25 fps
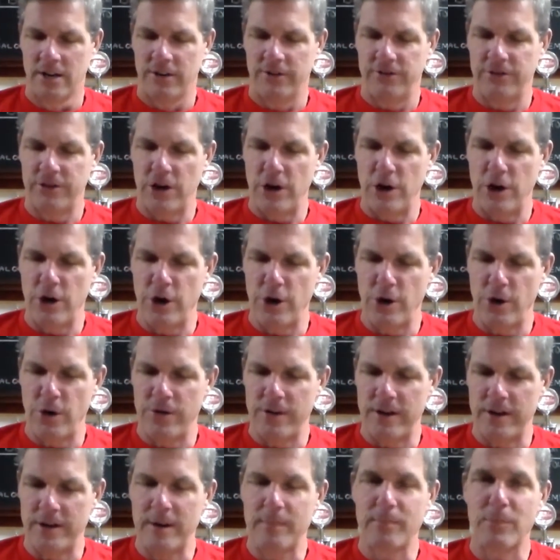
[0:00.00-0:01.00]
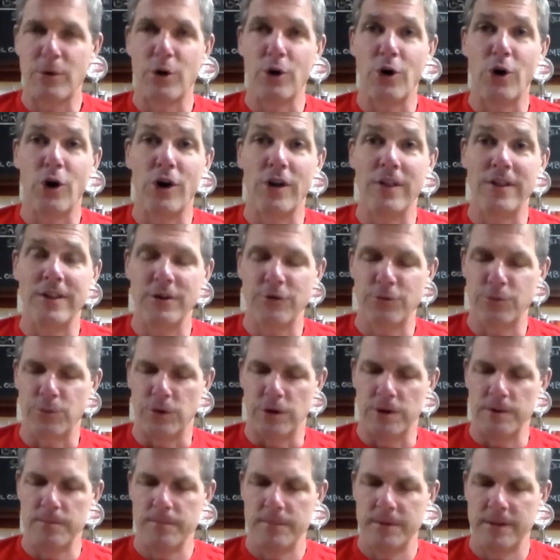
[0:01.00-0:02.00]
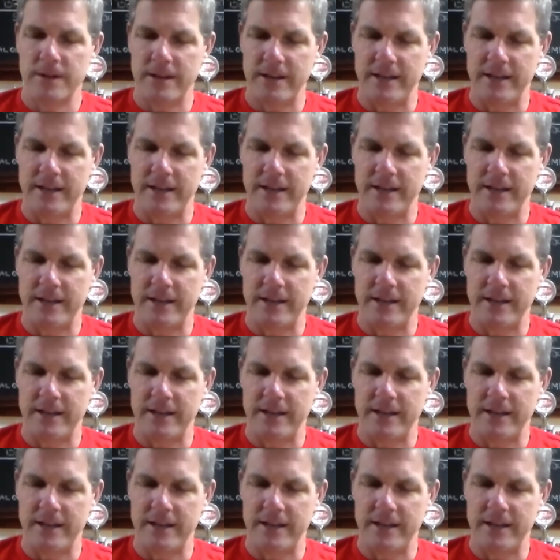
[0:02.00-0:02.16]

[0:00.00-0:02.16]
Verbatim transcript: So the number on this one